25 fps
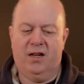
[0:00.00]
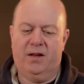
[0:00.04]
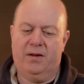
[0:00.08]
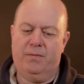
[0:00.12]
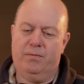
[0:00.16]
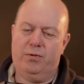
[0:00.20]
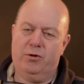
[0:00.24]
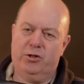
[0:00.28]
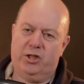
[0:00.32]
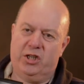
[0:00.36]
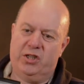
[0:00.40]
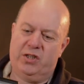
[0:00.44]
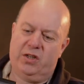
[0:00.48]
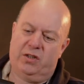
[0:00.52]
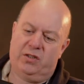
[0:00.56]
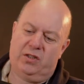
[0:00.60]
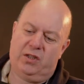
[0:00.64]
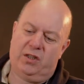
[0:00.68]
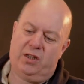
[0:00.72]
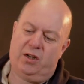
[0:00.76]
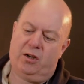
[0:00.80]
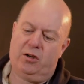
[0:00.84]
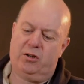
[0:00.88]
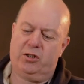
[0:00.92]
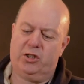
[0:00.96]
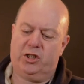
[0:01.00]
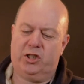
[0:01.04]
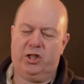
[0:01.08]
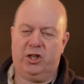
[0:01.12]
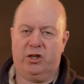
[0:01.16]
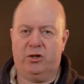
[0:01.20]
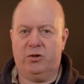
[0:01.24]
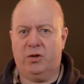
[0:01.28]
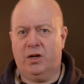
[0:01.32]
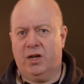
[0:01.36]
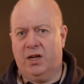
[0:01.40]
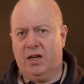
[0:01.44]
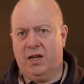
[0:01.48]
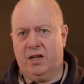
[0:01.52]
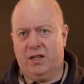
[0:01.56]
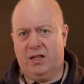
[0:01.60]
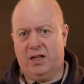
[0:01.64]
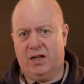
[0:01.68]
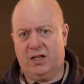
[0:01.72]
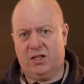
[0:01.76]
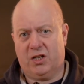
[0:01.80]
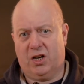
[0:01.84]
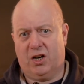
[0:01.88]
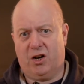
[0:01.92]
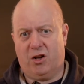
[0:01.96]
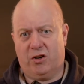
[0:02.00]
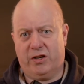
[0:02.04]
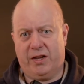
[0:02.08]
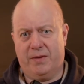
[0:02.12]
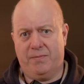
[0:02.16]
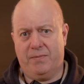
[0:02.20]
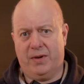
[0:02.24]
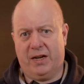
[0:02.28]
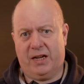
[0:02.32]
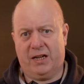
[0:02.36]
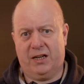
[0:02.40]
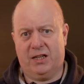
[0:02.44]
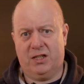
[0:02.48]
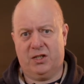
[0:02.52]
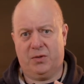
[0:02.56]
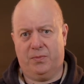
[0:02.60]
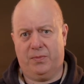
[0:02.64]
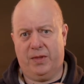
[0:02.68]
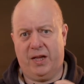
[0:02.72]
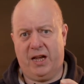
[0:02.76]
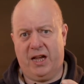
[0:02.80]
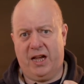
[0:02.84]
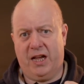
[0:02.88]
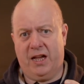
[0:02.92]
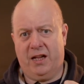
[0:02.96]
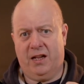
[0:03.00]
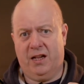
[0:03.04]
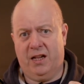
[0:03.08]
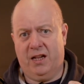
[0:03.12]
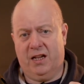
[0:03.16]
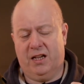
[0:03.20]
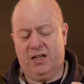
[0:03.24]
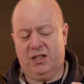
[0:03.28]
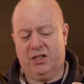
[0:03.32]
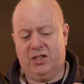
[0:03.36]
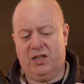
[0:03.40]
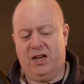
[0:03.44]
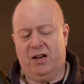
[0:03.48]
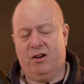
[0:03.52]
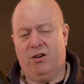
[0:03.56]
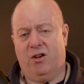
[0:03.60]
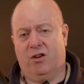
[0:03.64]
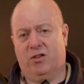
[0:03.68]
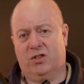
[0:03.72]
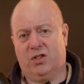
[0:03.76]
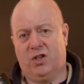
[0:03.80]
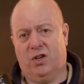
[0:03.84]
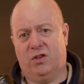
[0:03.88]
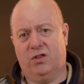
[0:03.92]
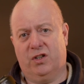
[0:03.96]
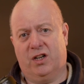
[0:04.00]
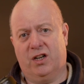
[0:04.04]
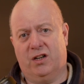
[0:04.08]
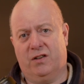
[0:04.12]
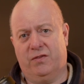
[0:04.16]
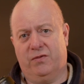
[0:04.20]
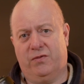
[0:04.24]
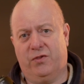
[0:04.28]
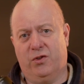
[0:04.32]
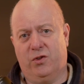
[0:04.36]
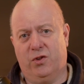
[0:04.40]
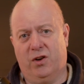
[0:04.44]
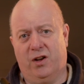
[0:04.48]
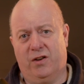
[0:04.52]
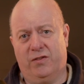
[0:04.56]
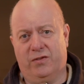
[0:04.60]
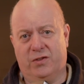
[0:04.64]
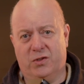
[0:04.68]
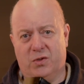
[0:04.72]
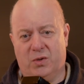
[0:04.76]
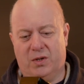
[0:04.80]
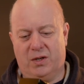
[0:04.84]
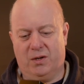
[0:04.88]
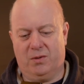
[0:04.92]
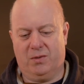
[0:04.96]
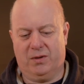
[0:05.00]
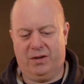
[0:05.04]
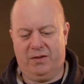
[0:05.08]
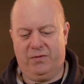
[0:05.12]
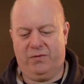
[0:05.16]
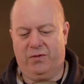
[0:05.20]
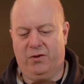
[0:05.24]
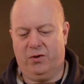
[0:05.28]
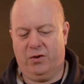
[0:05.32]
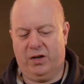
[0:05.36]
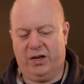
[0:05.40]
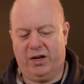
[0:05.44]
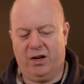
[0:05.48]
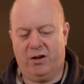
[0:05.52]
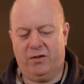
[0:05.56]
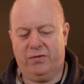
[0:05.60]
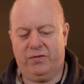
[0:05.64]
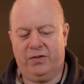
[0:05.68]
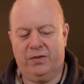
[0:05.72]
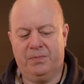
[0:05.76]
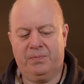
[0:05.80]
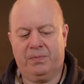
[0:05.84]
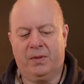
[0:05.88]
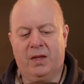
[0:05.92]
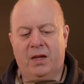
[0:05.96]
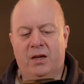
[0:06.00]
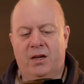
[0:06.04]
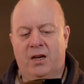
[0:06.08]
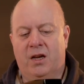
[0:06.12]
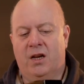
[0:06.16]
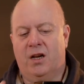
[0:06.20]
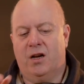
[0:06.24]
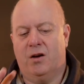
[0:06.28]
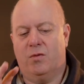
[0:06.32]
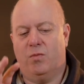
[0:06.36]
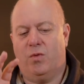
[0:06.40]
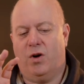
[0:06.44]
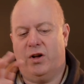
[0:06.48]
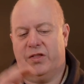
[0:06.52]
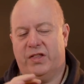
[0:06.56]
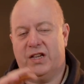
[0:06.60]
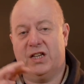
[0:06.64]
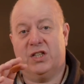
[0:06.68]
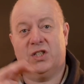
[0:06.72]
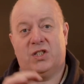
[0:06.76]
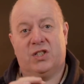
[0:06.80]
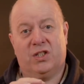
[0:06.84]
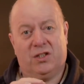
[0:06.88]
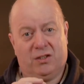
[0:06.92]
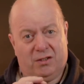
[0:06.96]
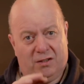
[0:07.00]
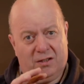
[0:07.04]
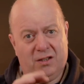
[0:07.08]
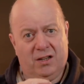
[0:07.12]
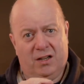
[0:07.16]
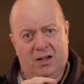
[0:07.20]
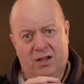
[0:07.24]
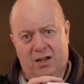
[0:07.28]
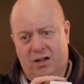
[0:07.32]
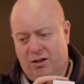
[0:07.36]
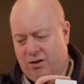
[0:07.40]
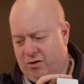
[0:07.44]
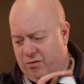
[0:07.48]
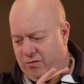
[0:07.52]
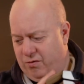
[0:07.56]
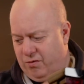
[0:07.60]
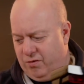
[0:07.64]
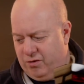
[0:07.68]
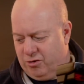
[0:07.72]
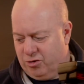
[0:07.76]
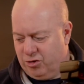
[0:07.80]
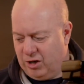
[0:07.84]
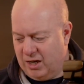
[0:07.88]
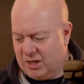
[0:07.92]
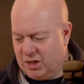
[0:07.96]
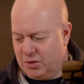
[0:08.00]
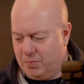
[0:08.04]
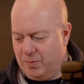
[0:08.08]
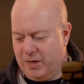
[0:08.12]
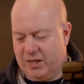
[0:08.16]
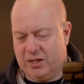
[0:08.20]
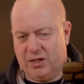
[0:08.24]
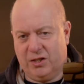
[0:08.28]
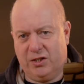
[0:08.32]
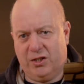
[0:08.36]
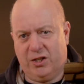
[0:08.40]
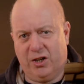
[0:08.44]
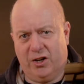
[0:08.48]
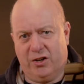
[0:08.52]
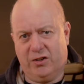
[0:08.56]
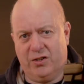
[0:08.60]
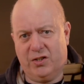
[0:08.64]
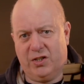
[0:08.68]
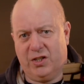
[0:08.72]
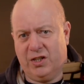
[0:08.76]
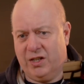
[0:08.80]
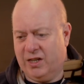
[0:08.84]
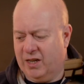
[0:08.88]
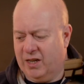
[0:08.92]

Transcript: Pushes onto the hot shoe, there's a locking mechanism there. It's now locked on, can't fall off because we don't want it falling off. And what this transmitter does,